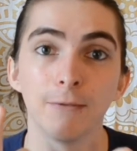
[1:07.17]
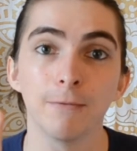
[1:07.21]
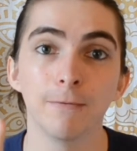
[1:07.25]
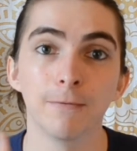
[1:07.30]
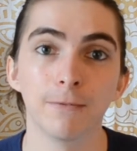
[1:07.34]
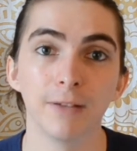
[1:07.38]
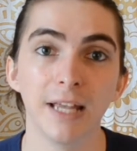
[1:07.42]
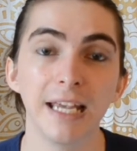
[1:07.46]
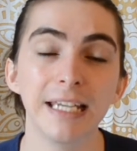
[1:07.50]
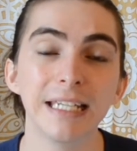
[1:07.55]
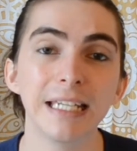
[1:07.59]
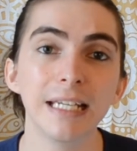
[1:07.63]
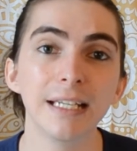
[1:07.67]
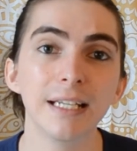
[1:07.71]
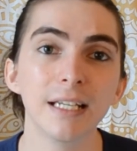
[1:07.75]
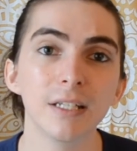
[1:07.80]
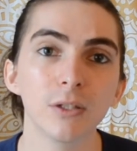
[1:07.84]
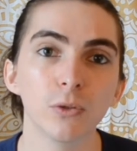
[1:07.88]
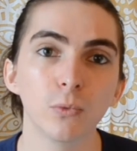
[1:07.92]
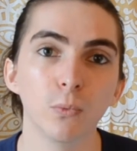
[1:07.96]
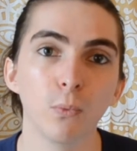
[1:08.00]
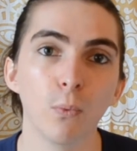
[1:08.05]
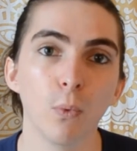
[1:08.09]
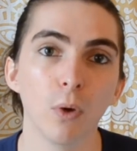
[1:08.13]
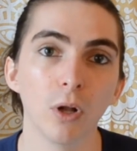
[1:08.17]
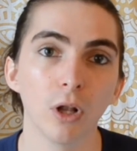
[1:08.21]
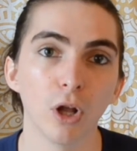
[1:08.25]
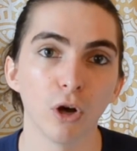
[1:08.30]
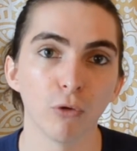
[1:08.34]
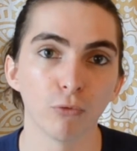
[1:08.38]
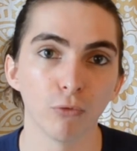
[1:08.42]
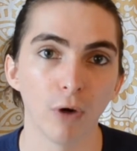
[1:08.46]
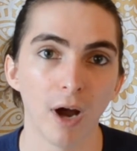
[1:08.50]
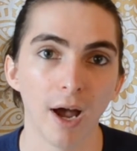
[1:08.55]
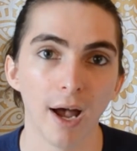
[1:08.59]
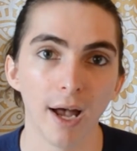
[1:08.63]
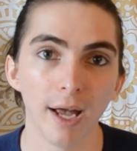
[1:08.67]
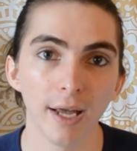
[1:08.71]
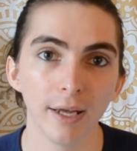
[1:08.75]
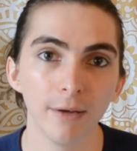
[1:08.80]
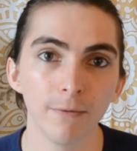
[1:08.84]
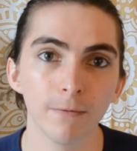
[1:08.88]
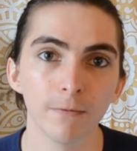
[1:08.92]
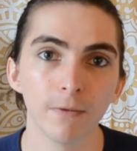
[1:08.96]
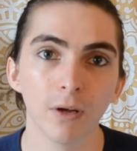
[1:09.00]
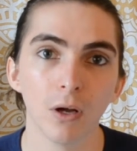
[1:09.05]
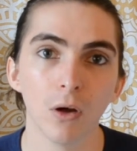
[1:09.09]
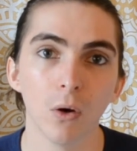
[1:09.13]
Flakiness will arrive
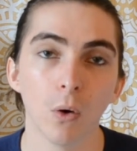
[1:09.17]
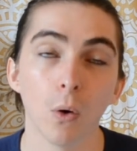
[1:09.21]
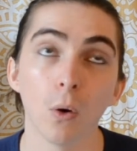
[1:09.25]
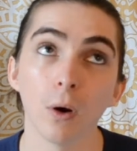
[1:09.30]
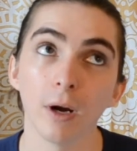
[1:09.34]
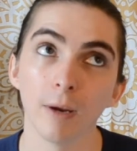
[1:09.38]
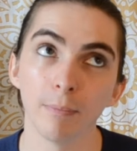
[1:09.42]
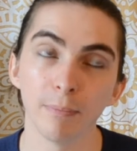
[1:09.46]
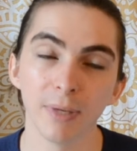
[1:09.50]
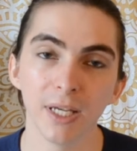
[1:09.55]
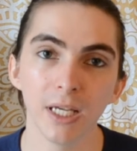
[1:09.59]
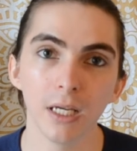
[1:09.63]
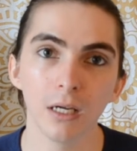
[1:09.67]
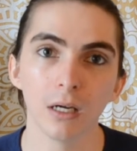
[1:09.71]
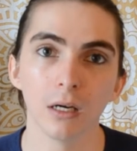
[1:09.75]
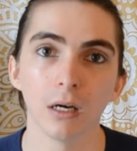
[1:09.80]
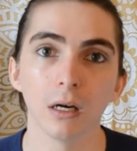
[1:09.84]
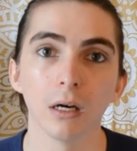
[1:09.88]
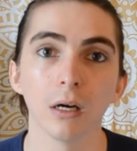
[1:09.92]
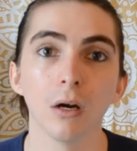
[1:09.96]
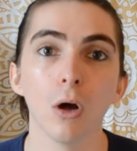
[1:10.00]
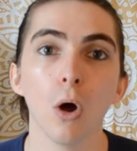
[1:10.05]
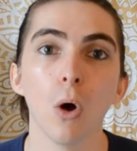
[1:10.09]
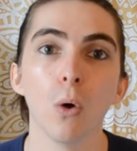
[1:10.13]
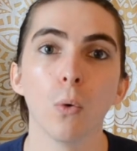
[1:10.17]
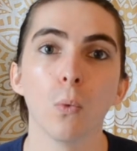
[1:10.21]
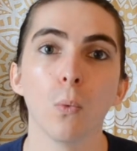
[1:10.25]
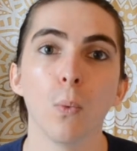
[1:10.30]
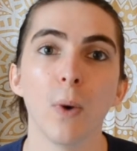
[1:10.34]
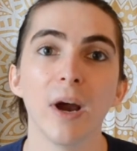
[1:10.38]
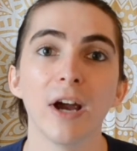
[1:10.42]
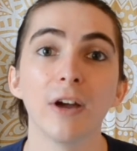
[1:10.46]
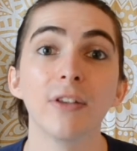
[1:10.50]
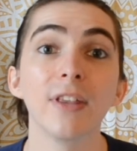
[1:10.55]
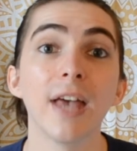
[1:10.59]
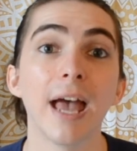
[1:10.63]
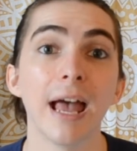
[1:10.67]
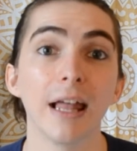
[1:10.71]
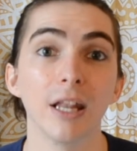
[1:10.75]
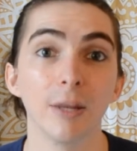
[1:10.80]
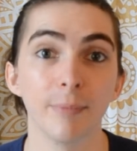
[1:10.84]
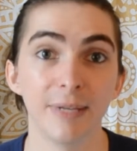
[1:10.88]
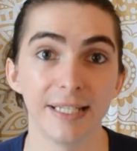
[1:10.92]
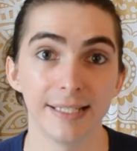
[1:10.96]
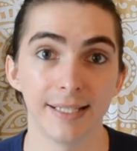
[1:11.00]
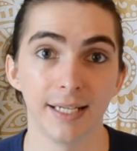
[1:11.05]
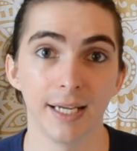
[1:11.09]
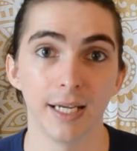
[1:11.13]
or appear where the
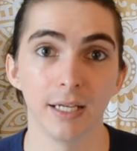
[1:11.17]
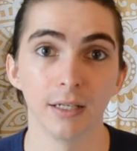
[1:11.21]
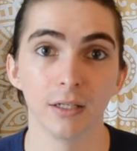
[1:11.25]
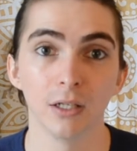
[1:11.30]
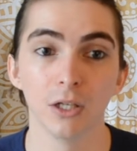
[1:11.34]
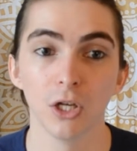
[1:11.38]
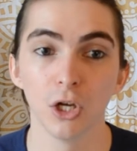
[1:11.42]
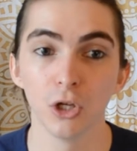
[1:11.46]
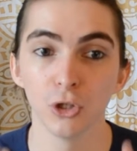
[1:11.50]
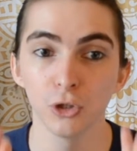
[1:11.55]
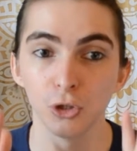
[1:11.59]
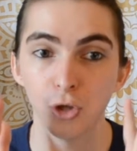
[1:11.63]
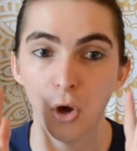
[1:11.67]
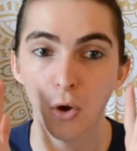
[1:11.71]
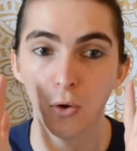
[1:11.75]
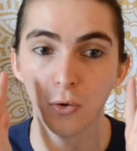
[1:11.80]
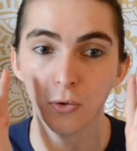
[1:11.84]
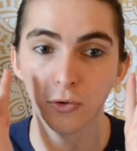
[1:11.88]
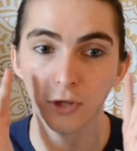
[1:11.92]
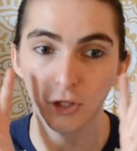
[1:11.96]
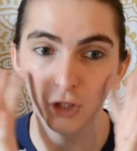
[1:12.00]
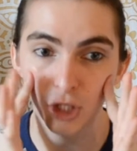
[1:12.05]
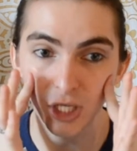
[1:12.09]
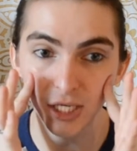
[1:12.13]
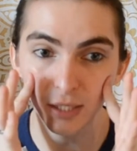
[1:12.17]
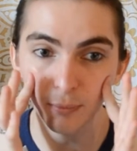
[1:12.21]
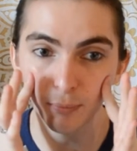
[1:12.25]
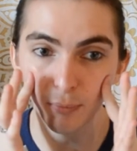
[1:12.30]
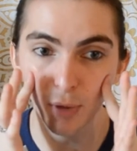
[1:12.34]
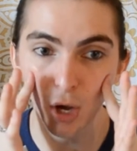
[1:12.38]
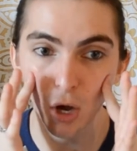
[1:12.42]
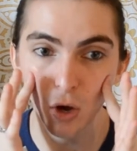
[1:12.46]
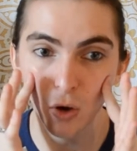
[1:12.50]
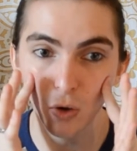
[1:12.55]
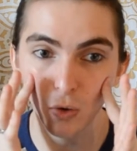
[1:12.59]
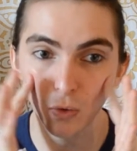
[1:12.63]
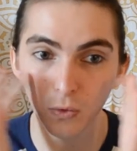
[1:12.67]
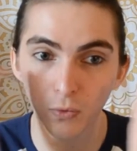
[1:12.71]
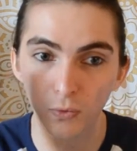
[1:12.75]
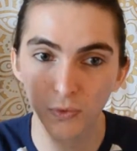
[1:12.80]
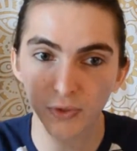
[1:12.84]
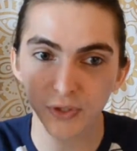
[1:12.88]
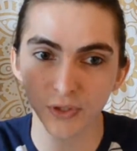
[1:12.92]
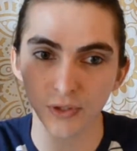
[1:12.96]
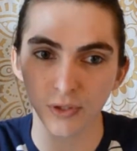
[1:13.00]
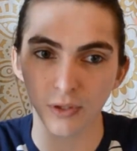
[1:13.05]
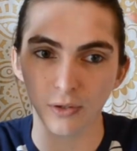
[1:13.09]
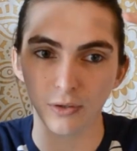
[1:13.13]
elements hit. So the
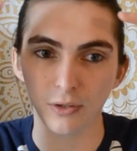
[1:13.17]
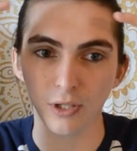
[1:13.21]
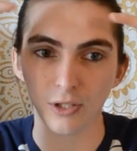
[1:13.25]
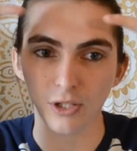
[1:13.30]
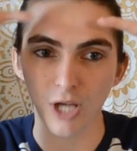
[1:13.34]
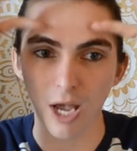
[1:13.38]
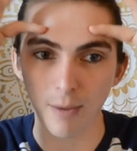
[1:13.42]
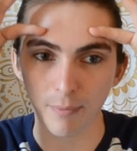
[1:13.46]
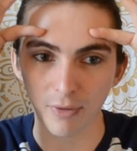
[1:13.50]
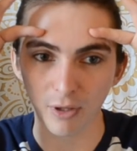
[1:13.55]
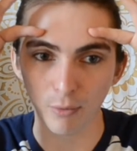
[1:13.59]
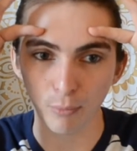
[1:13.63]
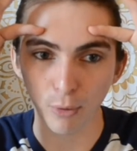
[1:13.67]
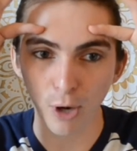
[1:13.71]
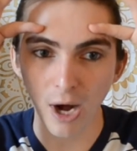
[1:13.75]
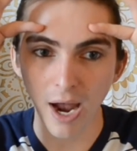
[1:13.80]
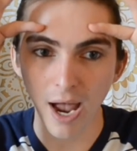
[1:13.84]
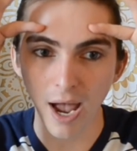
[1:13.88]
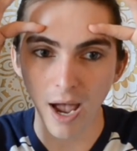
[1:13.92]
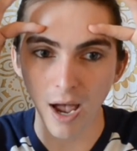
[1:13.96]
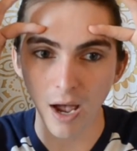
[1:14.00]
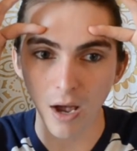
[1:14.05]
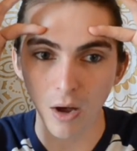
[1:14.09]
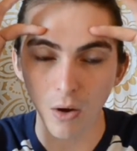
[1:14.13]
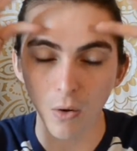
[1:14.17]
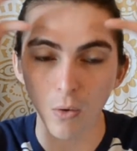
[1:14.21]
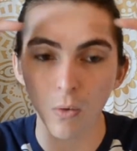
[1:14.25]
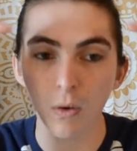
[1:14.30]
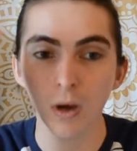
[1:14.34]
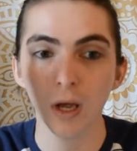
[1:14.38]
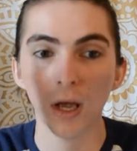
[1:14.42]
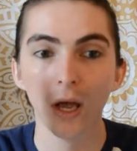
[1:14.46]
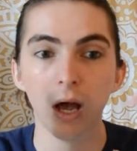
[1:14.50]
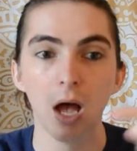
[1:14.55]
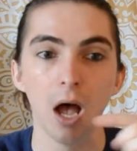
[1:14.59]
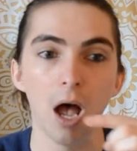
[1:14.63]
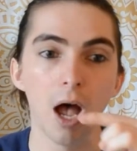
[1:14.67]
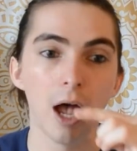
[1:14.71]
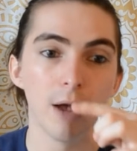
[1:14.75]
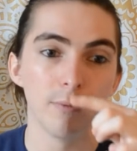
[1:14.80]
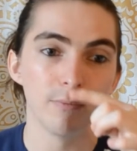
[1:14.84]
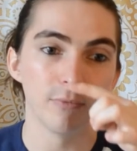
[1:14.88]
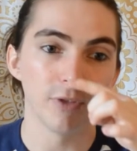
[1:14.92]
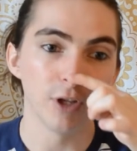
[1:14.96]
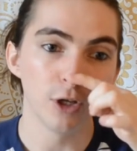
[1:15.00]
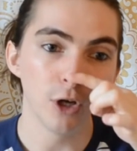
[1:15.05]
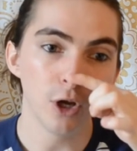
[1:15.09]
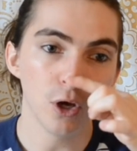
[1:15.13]
cheekbones, the top of the brow,
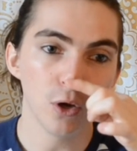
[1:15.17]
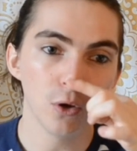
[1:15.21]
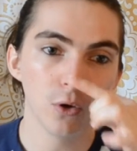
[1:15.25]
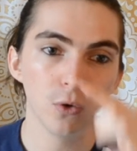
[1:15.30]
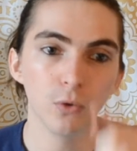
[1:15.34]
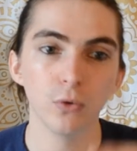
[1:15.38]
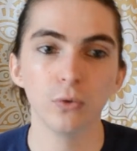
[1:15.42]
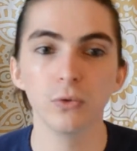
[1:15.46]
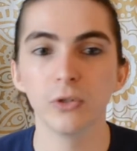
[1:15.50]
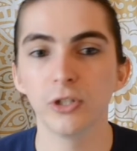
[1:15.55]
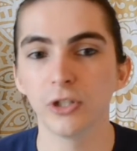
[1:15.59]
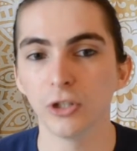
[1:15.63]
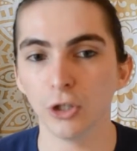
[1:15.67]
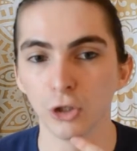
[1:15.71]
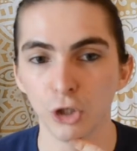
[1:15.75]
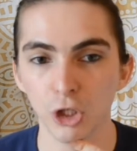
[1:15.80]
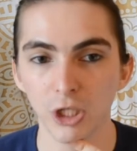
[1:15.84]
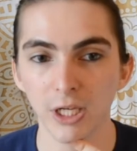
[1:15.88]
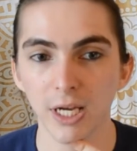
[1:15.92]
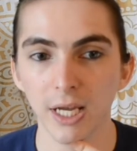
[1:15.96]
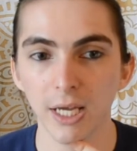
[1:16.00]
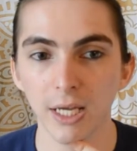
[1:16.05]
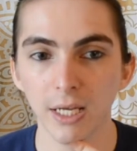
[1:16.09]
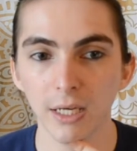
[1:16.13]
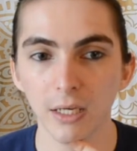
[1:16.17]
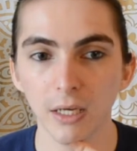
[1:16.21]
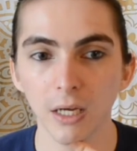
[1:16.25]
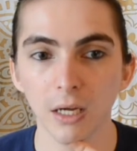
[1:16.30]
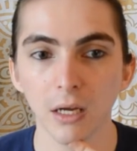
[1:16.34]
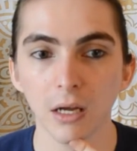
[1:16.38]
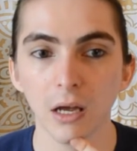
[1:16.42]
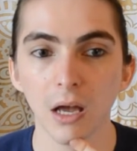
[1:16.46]
the nose, the chin,